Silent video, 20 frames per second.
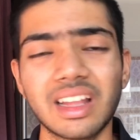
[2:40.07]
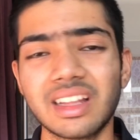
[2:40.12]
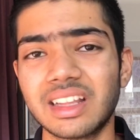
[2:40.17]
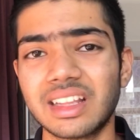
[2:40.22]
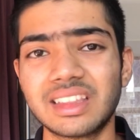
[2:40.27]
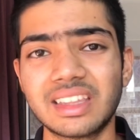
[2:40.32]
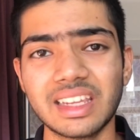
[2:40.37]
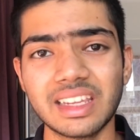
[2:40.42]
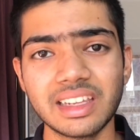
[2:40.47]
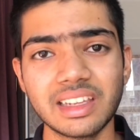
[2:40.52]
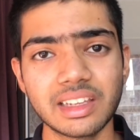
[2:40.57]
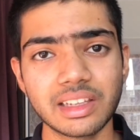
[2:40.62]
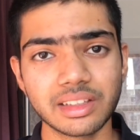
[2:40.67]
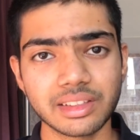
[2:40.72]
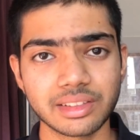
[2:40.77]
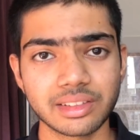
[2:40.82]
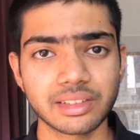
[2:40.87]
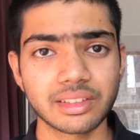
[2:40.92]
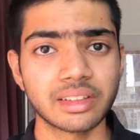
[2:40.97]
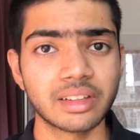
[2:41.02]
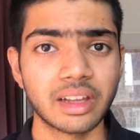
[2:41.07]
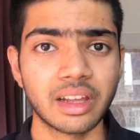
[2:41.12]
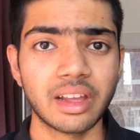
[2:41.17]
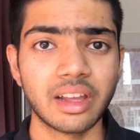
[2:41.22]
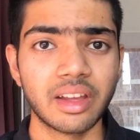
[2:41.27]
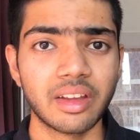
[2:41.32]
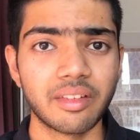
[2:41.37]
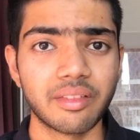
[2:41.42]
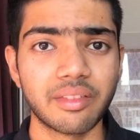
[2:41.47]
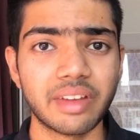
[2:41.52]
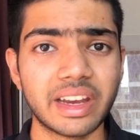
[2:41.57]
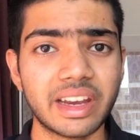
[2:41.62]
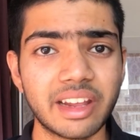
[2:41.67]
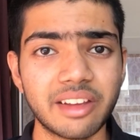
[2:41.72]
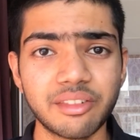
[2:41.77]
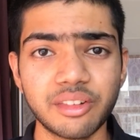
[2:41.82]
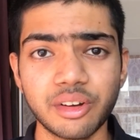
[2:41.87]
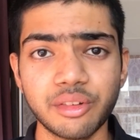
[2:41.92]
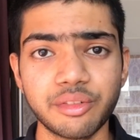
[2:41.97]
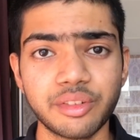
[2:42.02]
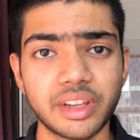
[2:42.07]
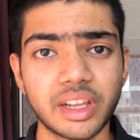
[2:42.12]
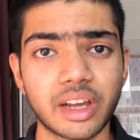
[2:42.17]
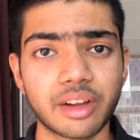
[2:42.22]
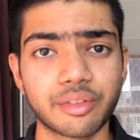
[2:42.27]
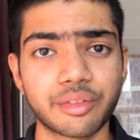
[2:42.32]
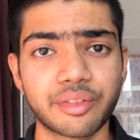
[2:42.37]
The thing is, whenever we are